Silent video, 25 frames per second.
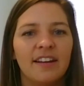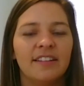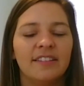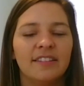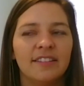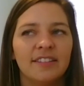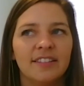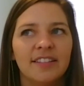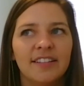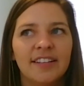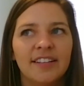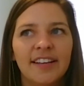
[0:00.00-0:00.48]

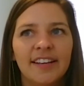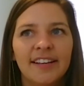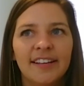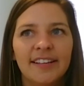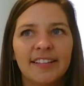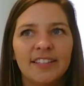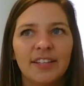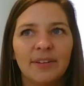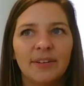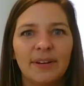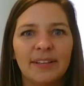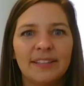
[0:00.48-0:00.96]
And
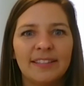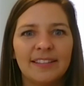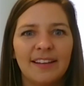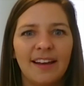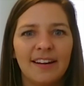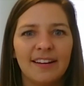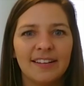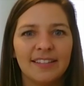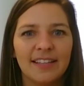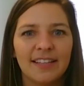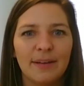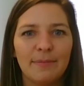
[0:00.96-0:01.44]
so it's
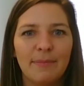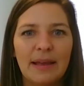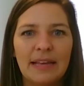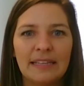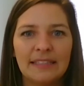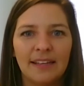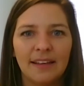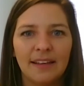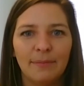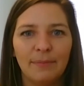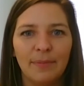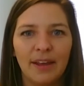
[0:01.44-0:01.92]
honestly
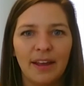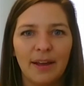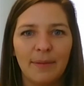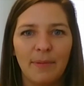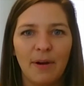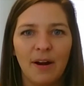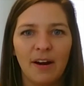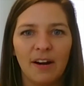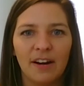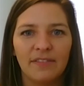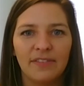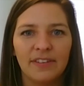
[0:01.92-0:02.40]
amazing being a
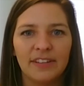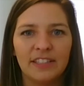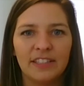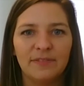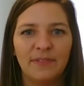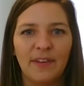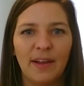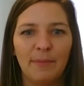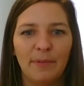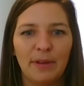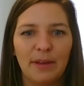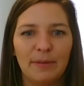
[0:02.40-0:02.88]
part of his
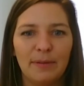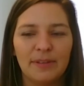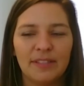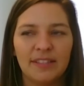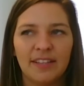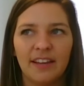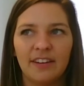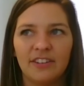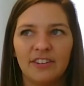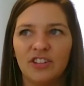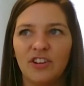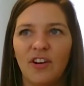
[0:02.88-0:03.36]
family because
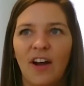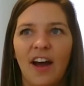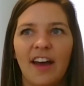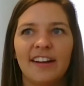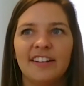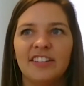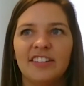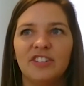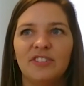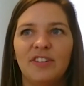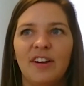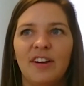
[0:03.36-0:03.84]
they just know how
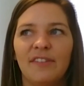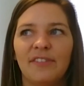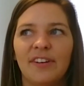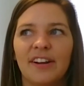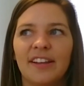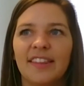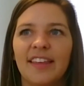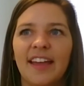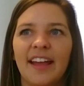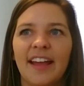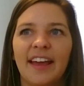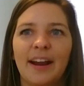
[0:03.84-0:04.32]
to do
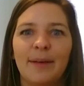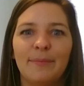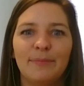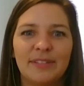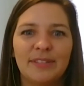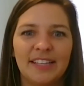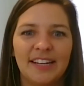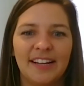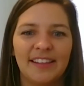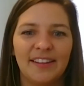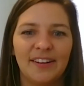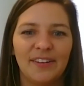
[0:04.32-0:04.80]
everything. And I'm
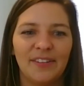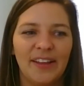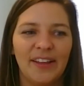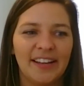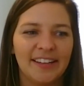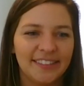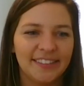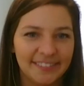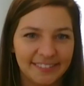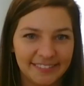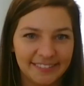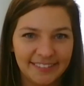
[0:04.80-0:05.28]
sitting there like,
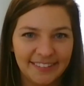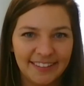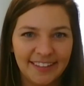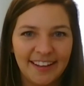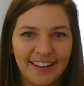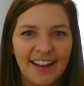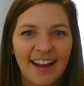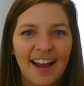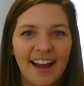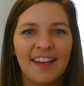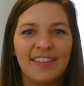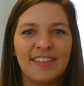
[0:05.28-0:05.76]

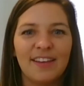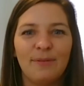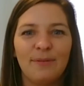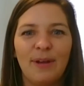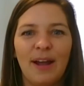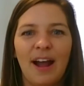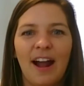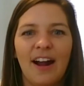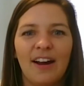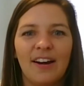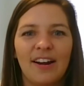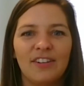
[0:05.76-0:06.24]
I think we
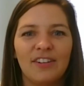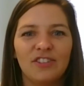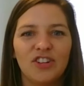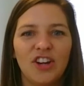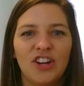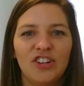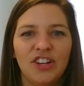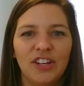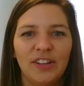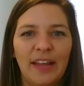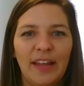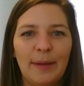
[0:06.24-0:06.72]
hired out
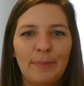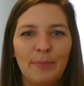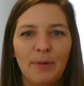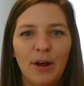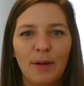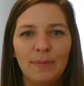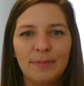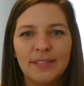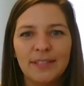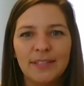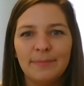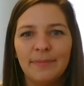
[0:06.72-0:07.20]
changing light
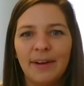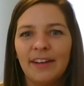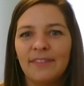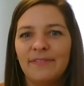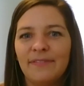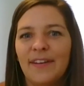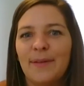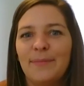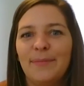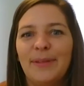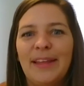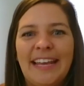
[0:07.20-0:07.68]
bulbs in my
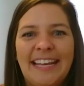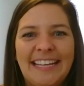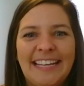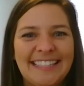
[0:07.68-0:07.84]
family.